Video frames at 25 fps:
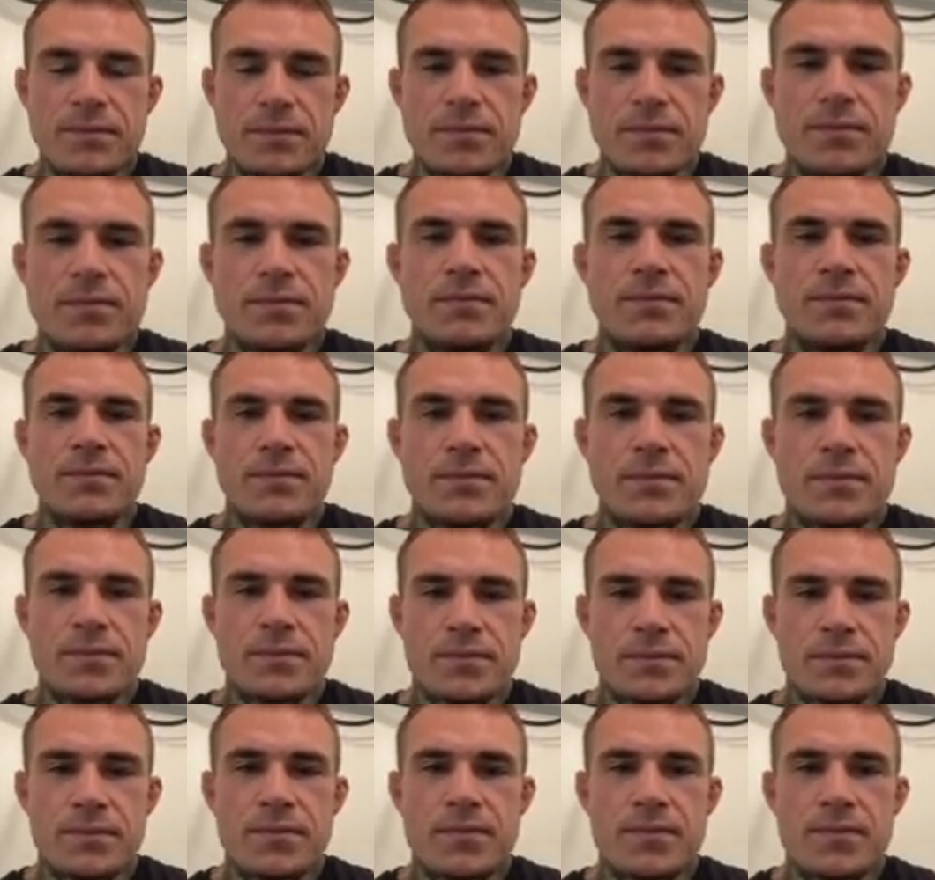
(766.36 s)

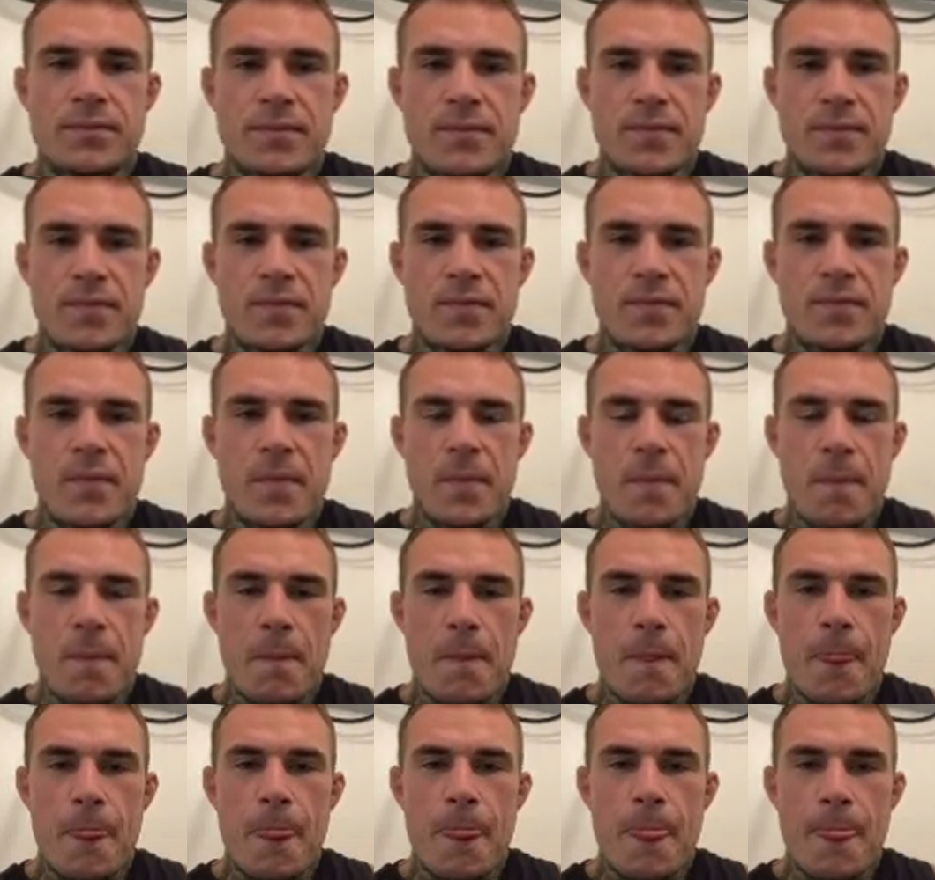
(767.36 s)

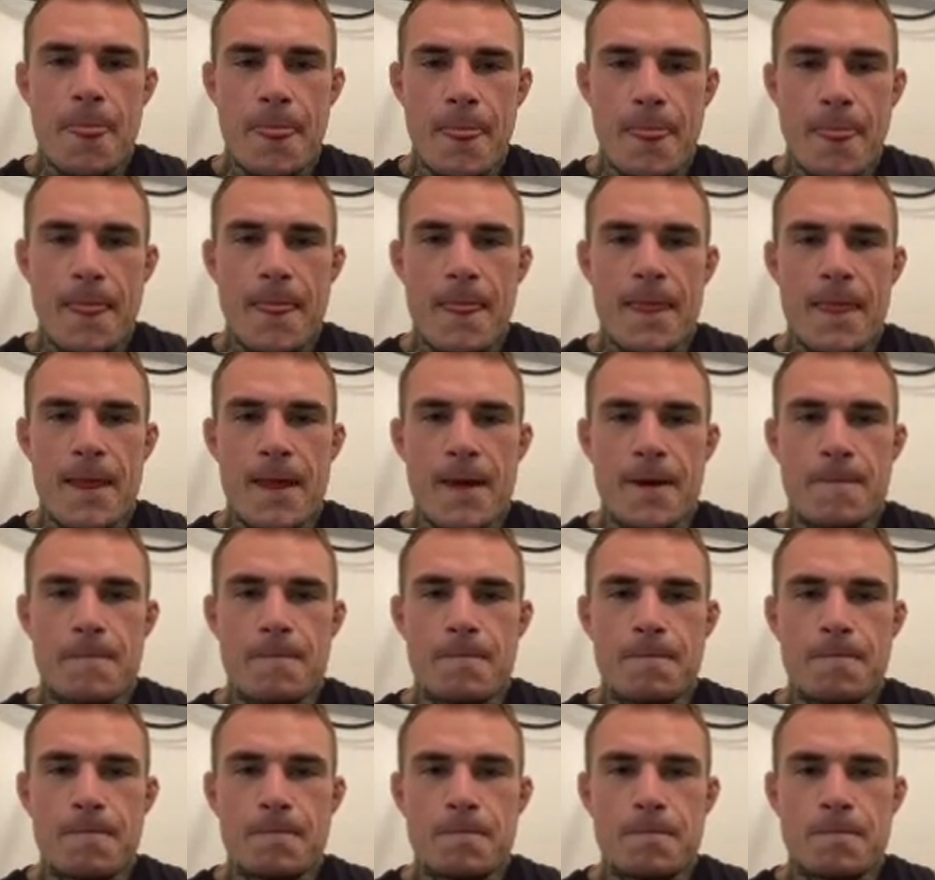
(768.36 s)

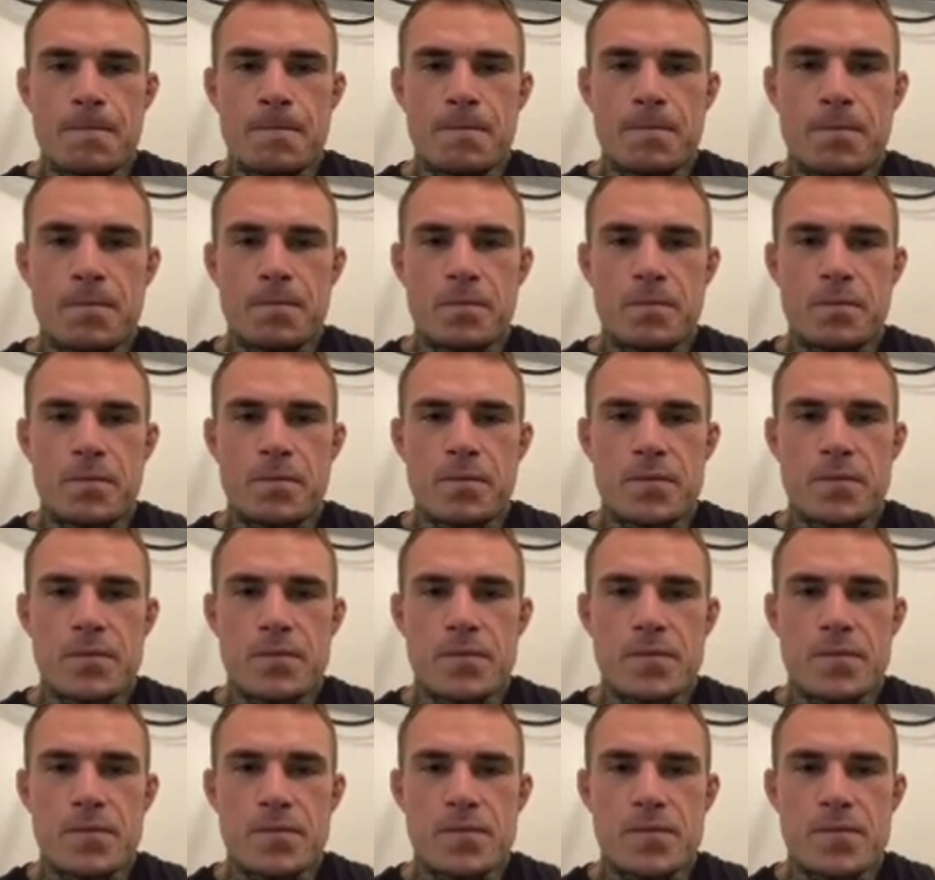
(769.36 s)

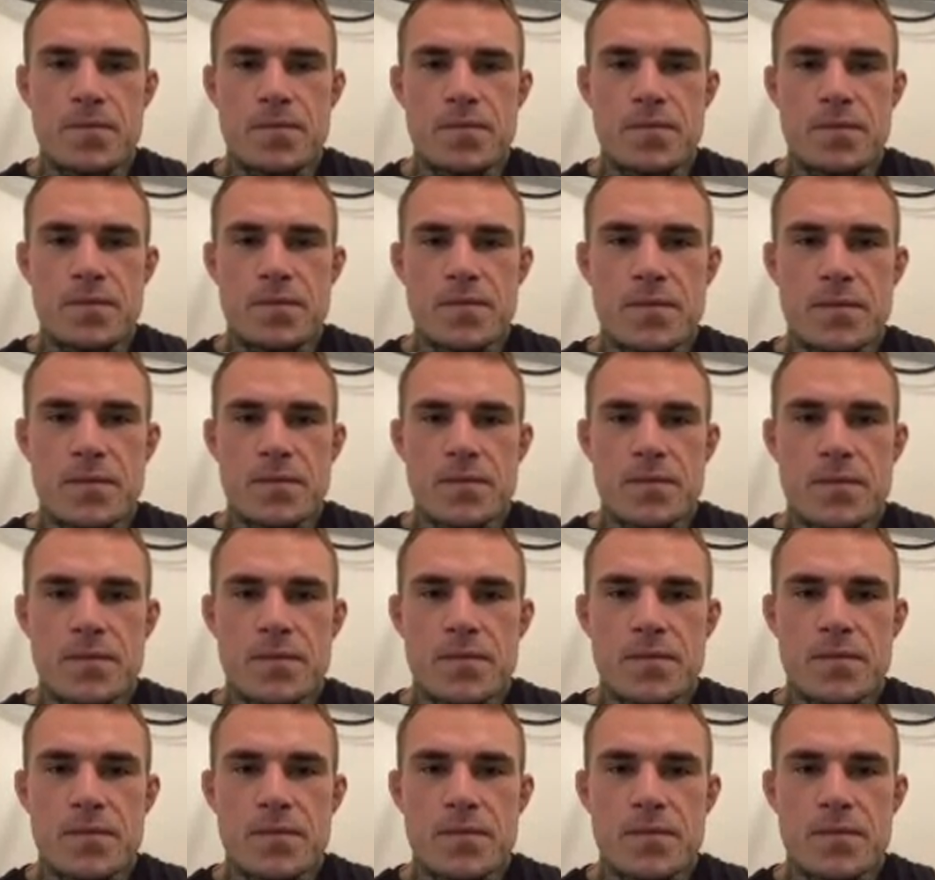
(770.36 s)
(silent)